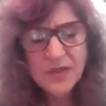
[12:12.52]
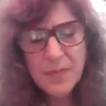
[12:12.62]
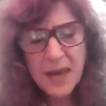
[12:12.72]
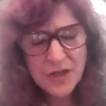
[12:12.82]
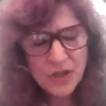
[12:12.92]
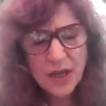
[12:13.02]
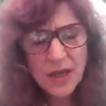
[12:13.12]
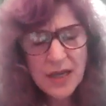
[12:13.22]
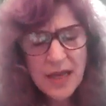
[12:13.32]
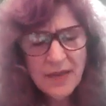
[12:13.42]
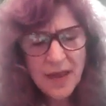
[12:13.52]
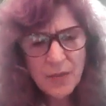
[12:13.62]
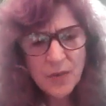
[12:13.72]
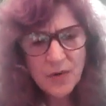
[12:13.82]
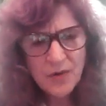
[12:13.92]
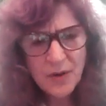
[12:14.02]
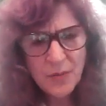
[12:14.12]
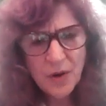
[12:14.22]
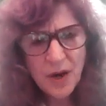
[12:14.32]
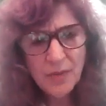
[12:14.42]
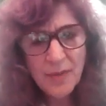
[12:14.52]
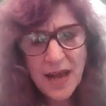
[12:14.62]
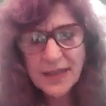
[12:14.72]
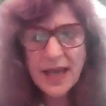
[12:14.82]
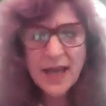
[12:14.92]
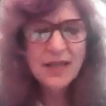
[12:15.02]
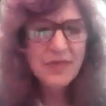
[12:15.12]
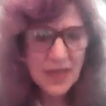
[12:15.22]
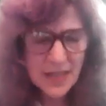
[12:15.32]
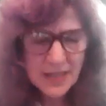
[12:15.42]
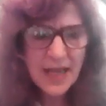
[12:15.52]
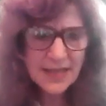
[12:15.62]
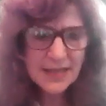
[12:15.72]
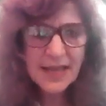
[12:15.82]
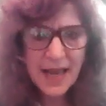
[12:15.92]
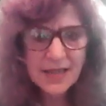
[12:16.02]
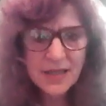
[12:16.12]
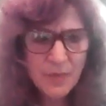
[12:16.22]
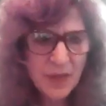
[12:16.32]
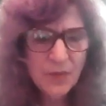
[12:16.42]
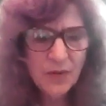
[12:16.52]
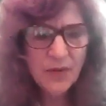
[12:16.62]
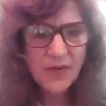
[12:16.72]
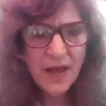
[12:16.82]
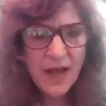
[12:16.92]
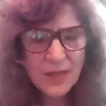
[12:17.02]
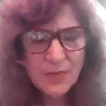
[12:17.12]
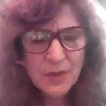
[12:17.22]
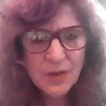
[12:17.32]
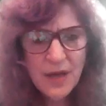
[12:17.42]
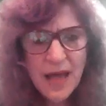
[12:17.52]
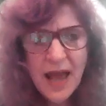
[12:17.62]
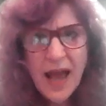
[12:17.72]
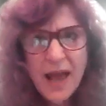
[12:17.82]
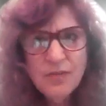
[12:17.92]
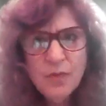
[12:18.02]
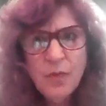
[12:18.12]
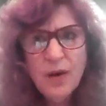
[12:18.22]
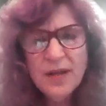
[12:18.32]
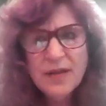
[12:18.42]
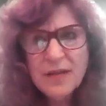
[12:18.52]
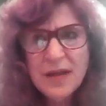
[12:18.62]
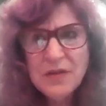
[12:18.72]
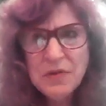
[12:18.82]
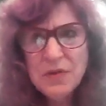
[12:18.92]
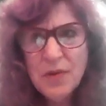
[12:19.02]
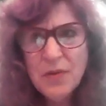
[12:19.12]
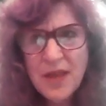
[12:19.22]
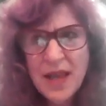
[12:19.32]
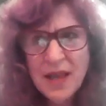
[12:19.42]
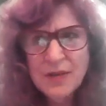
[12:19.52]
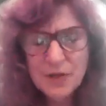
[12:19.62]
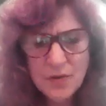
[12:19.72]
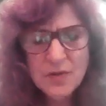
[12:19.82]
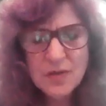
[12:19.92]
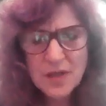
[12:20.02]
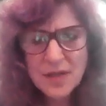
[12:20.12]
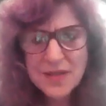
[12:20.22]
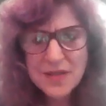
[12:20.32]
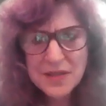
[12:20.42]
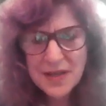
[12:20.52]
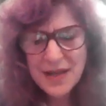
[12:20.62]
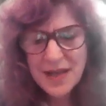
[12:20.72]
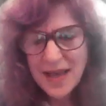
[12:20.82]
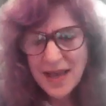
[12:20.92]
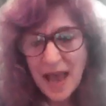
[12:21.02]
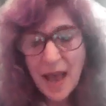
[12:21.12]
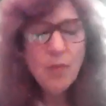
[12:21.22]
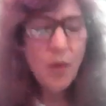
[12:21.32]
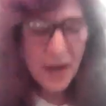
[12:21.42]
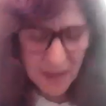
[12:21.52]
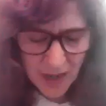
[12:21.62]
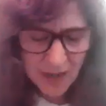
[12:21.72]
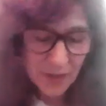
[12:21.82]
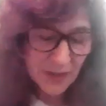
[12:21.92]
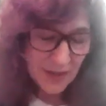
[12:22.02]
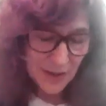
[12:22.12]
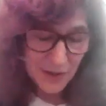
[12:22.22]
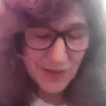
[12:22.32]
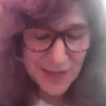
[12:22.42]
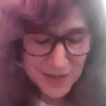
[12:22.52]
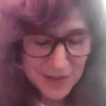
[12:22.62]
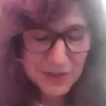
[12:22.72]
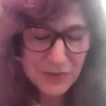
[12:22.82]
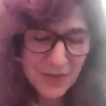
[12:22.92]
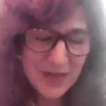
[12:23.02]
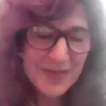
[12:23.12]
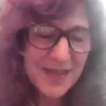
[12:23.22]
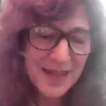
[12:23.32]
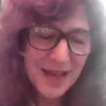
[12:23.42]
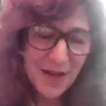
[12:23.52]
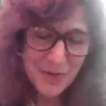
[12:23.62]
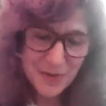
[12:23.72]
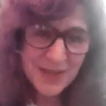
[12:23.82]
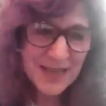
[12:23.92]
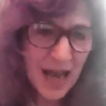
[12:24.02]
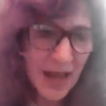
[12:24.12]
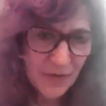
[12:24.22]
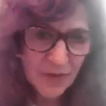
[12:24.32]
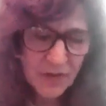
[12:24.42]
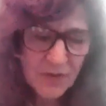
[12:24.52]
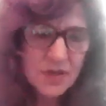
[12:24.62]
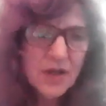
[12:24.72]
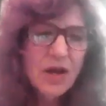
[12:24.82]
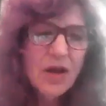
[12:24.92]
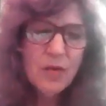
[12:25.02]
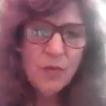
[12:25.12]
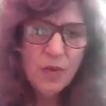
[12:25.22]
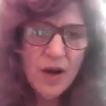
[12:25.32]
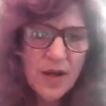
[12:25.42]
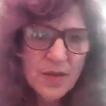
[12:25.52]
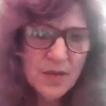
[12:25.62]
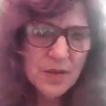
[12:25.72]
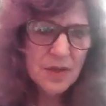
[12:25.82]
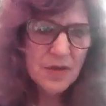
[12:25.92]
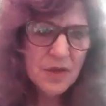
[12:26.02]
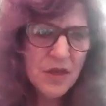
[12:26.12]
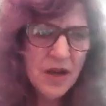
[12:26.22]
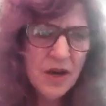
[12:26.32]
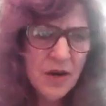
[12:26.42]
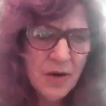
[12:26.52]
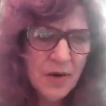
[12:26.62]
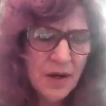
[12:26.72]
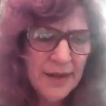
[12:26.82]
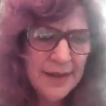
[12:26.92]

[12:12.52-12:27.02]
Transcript: dementia that were very problematic, and in this case landed people in the hospital. And what they learned is, and what not only the OTs learned but the other staff learned, was their